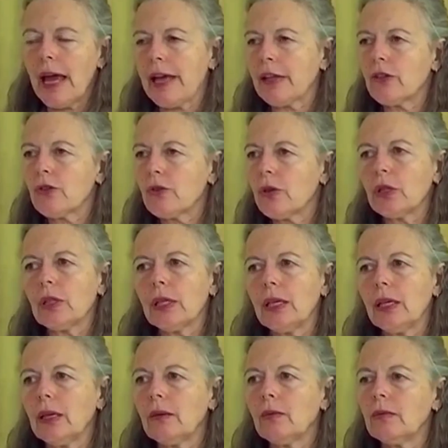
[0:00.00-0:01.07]

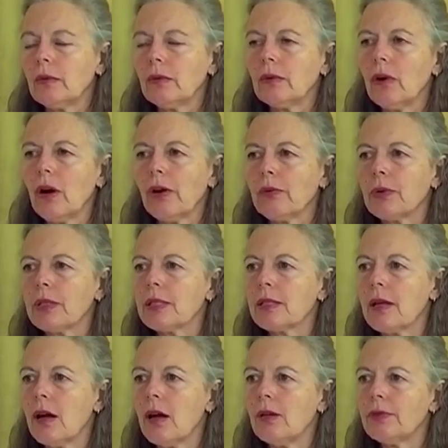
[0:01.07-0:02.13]
naturally are
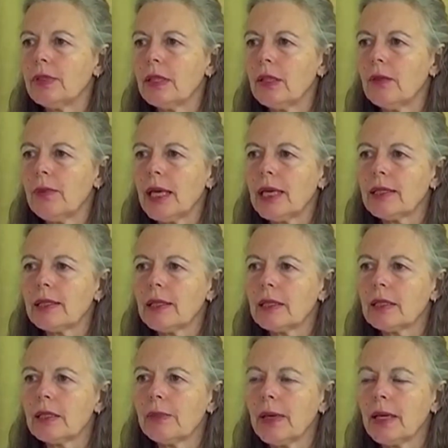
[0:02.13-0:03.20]
resolved in the
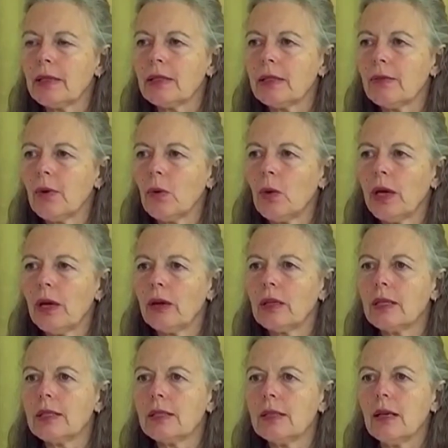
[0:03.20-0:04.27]
basic space of
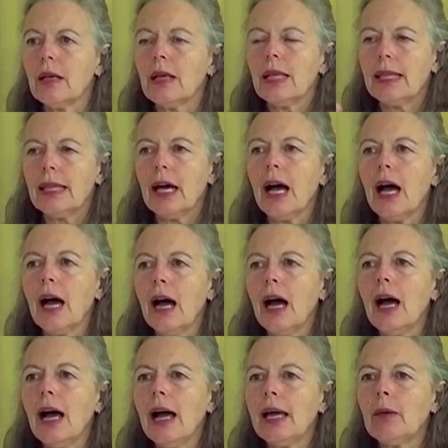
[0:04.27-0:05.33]
awareness. The
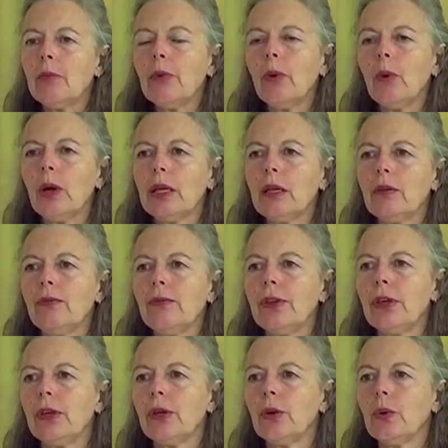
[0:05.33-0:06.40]
I point of
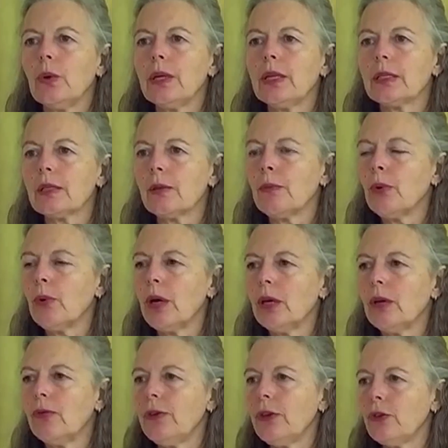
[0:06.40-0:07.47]
view is a
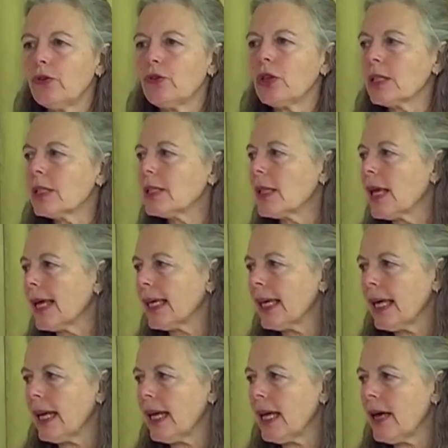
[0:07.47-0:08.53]
point of view just like
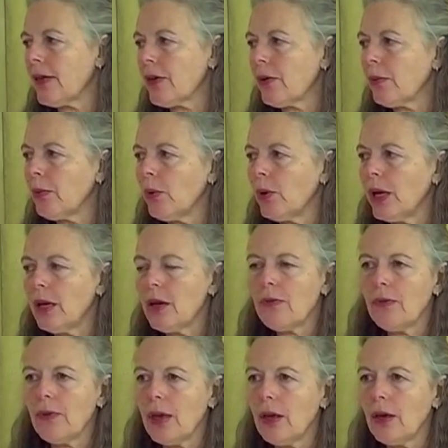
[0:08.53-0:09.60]
any other point
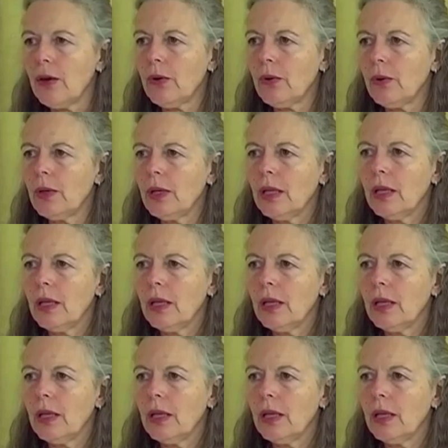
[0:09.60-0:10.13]
of view.